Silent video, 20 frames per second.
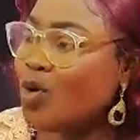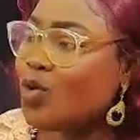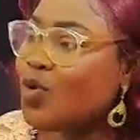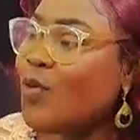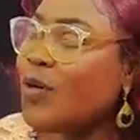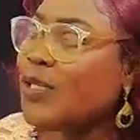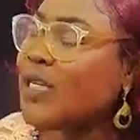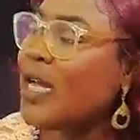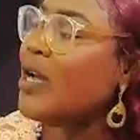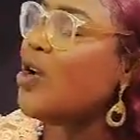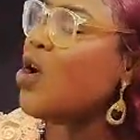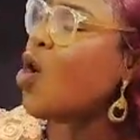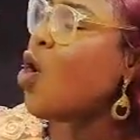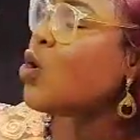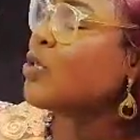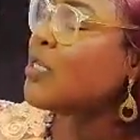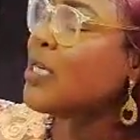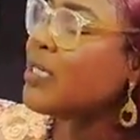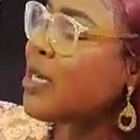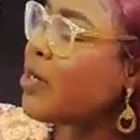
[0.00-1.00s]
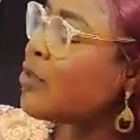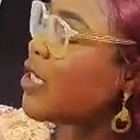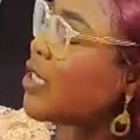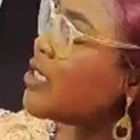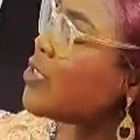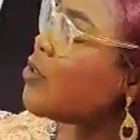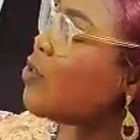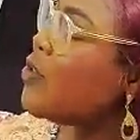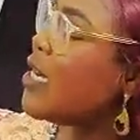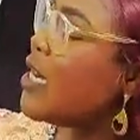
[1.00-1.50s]
To say, since I was actually
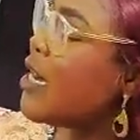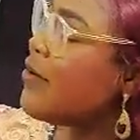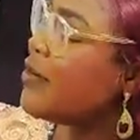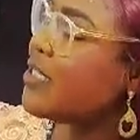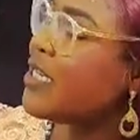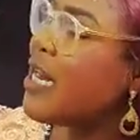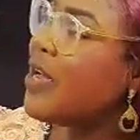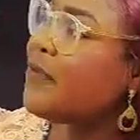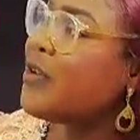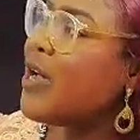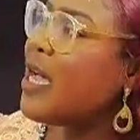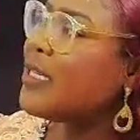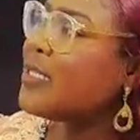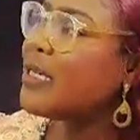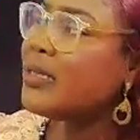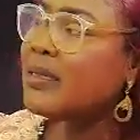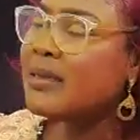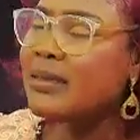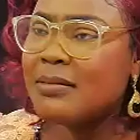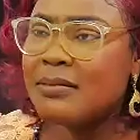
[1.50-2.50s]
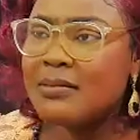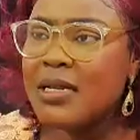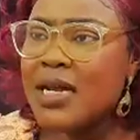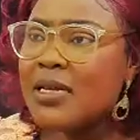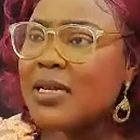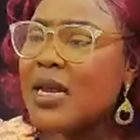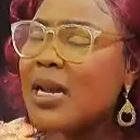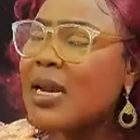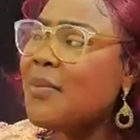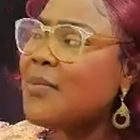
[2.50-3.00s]
saw your direction, I said, hey,
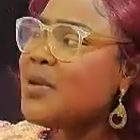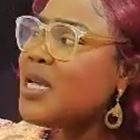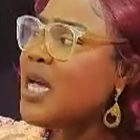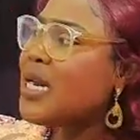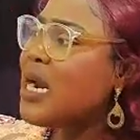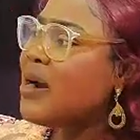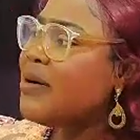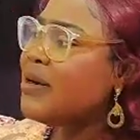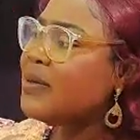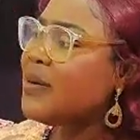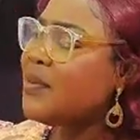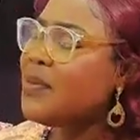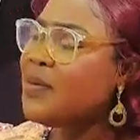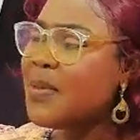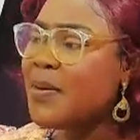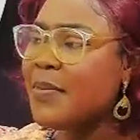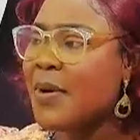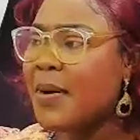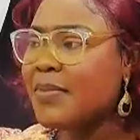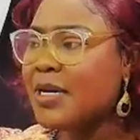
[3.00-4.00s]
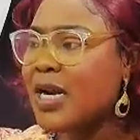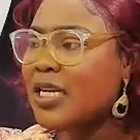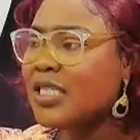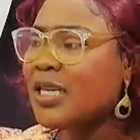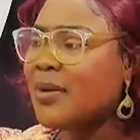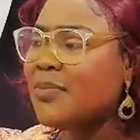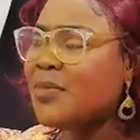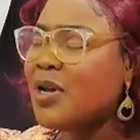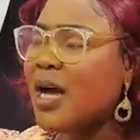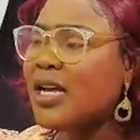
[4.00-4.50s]
then I'm here direction. I'm here, I'm
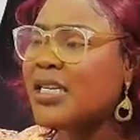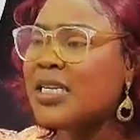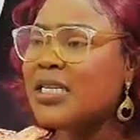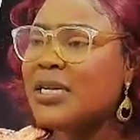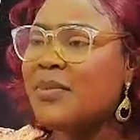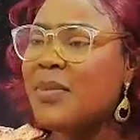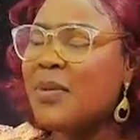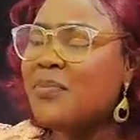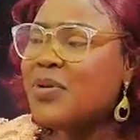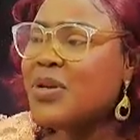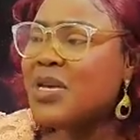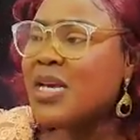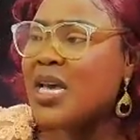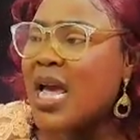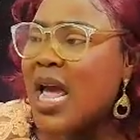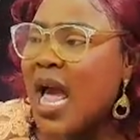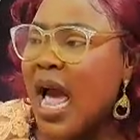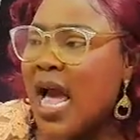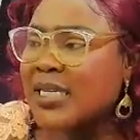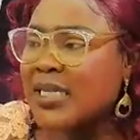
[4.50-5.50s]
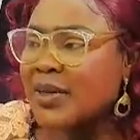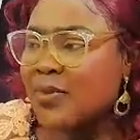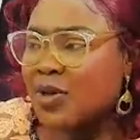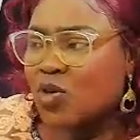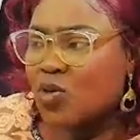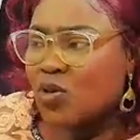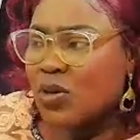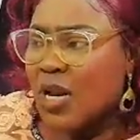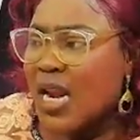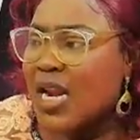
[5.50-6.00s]
direction. I'm here. I said, "Never be." I said, "Me
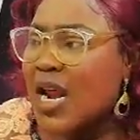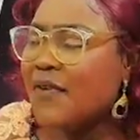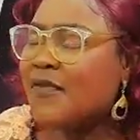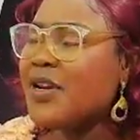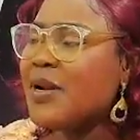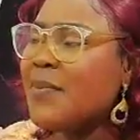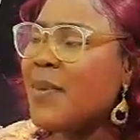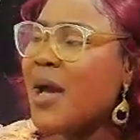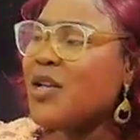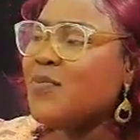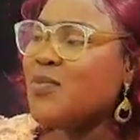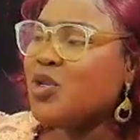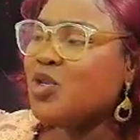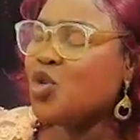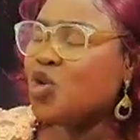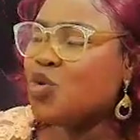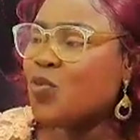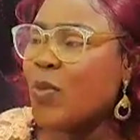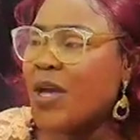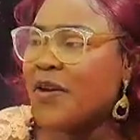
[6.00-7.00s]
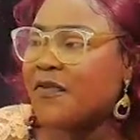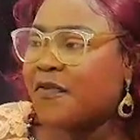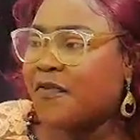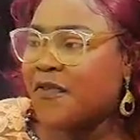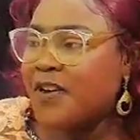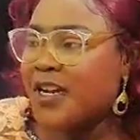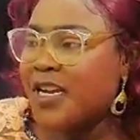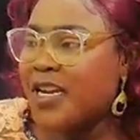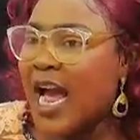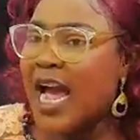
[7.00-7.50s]
so that I feel them. I said, me so small,
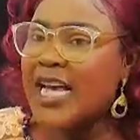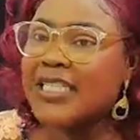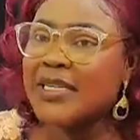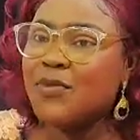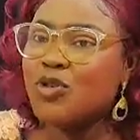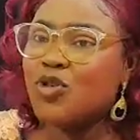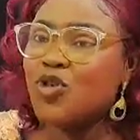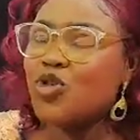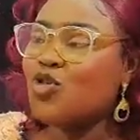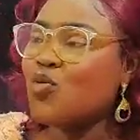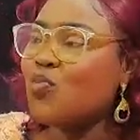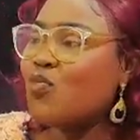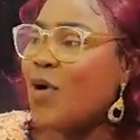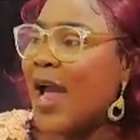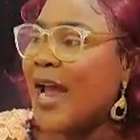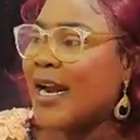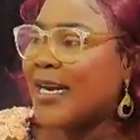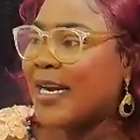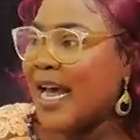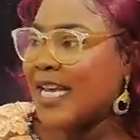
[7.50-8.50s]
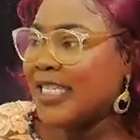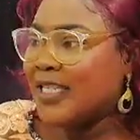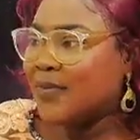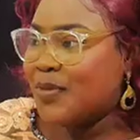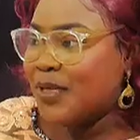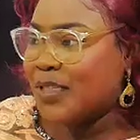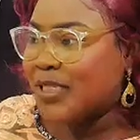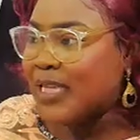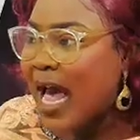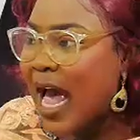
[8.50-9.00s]
free. I said, me so small, light
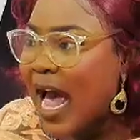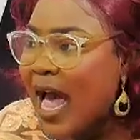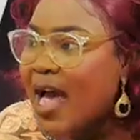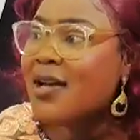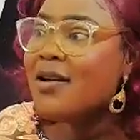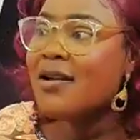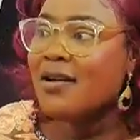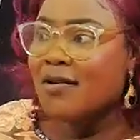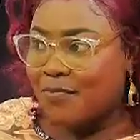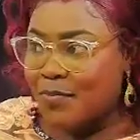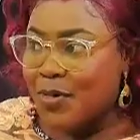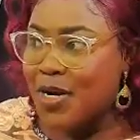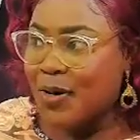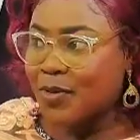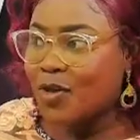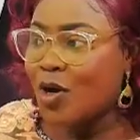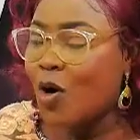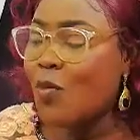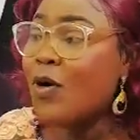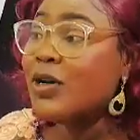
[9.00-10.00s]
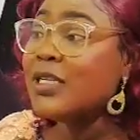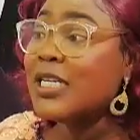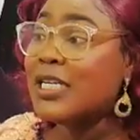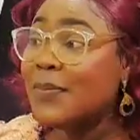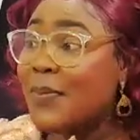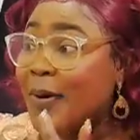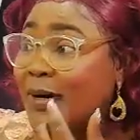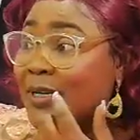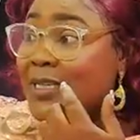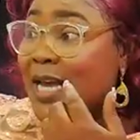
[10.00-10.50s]
be sa." Me name is Obose
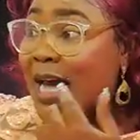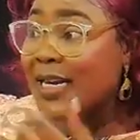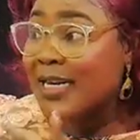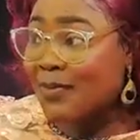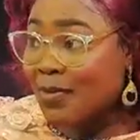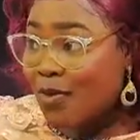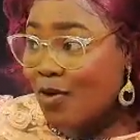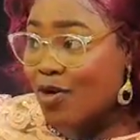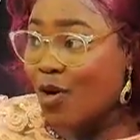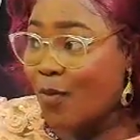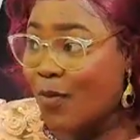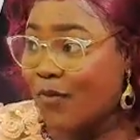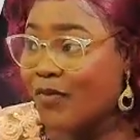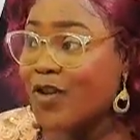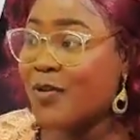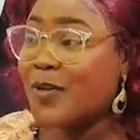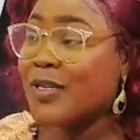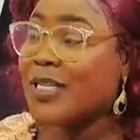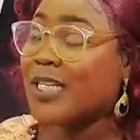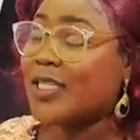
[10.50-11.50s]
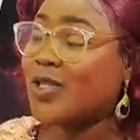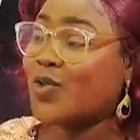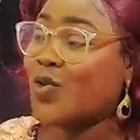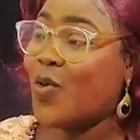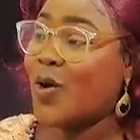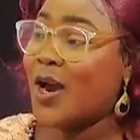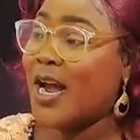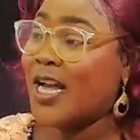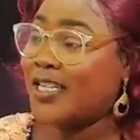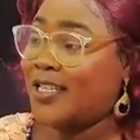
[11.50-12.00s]
Nipanos. I never went over. I feel the best at
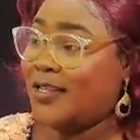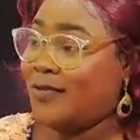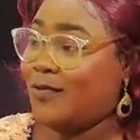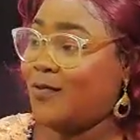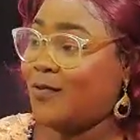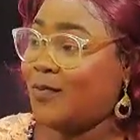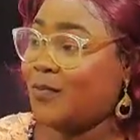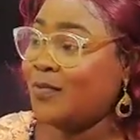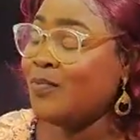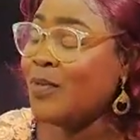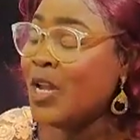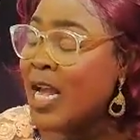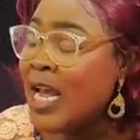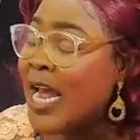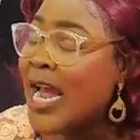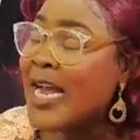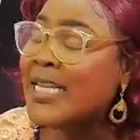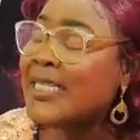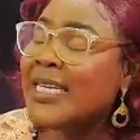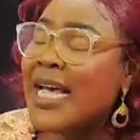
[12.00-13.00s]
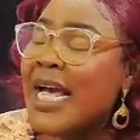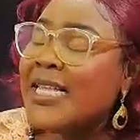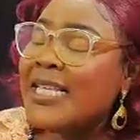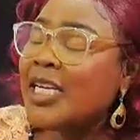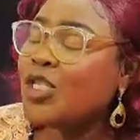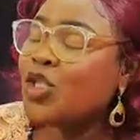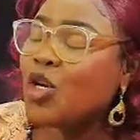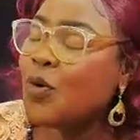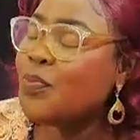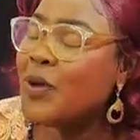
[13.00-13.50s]
store catch though. And any
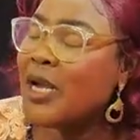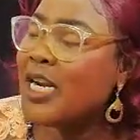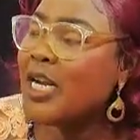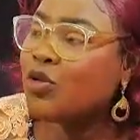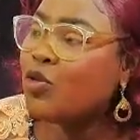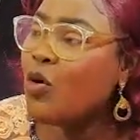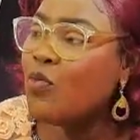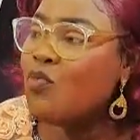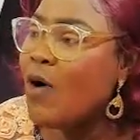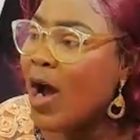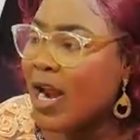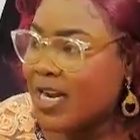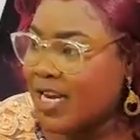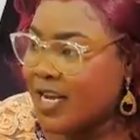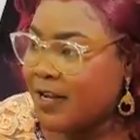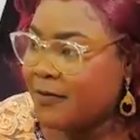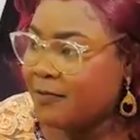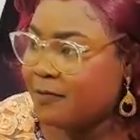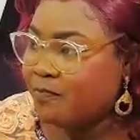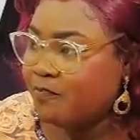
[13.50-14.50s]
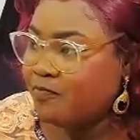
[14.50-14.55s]
shop be a Tomu Adien.